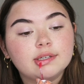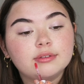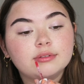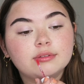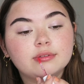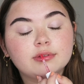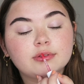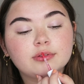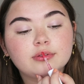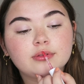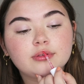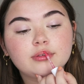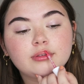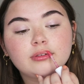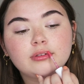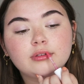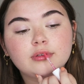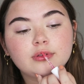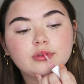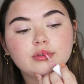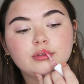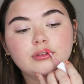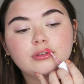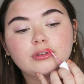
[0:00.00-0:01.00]

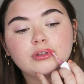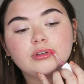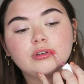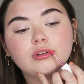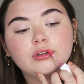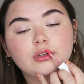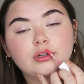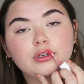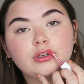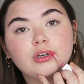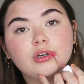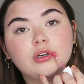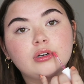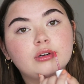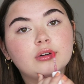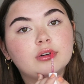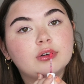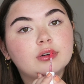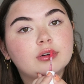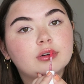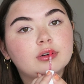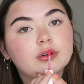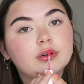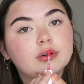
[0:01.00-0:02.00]

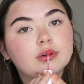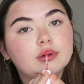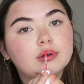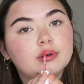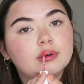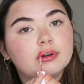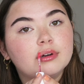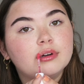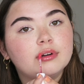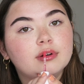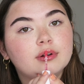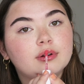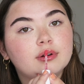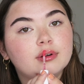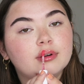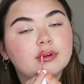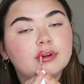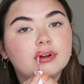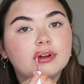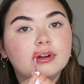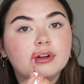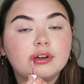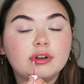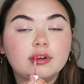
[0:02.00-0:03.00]

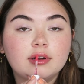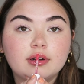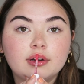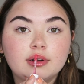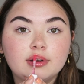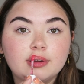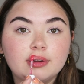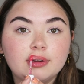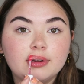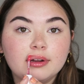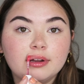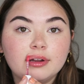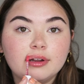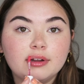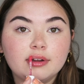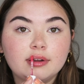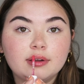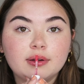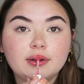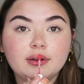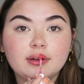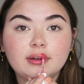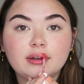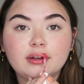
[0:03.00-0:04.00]

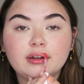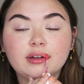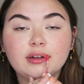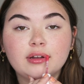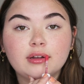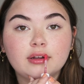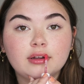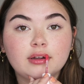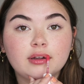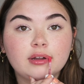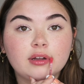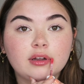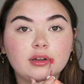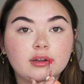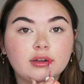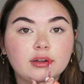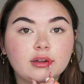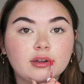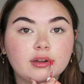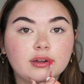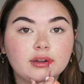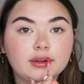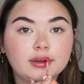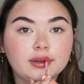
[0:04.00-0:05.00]

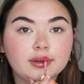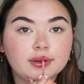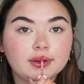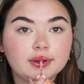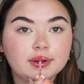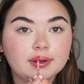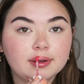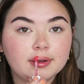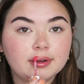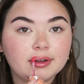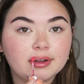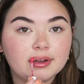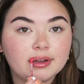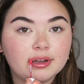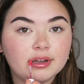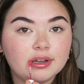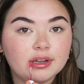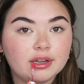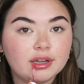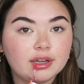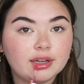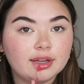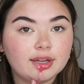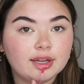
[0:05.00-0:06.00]

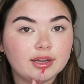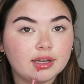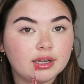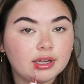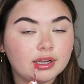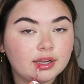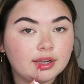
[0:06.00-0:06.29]
Nobody speaks.